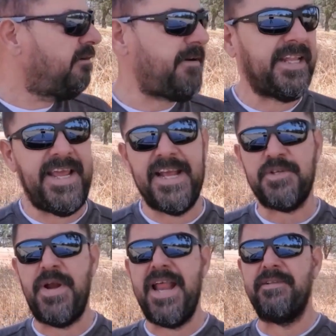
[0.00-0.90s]
Father, I
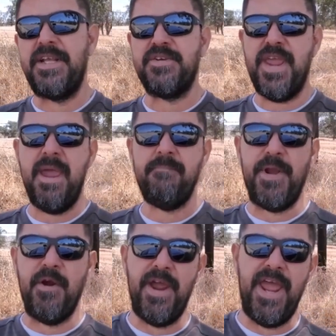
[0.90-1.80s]
ask right now that you camp
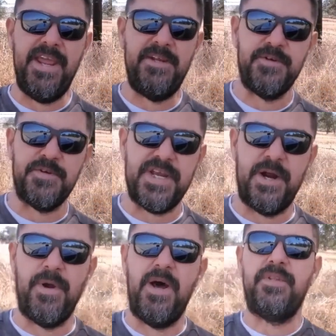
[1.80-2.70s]
your angels
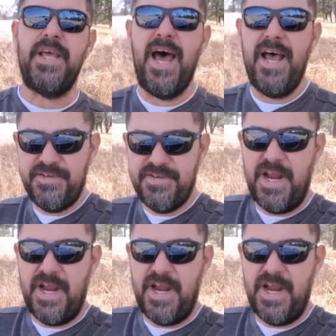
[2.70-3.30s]
around us,